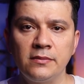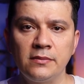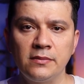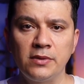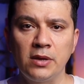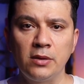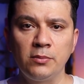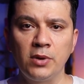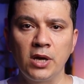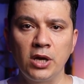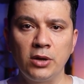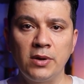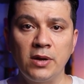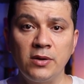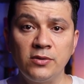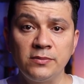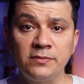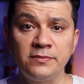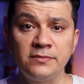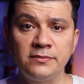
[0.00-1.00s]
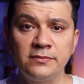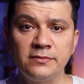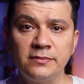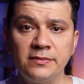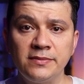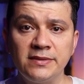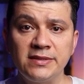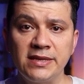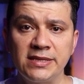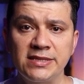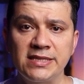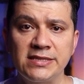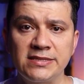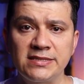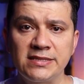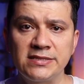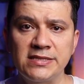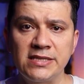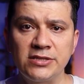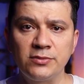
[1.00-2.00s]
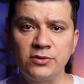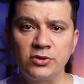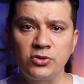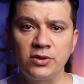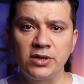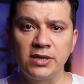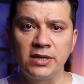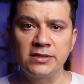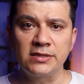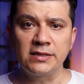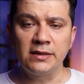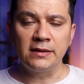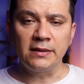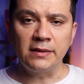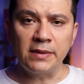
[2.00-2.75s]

The problem is the distances between us.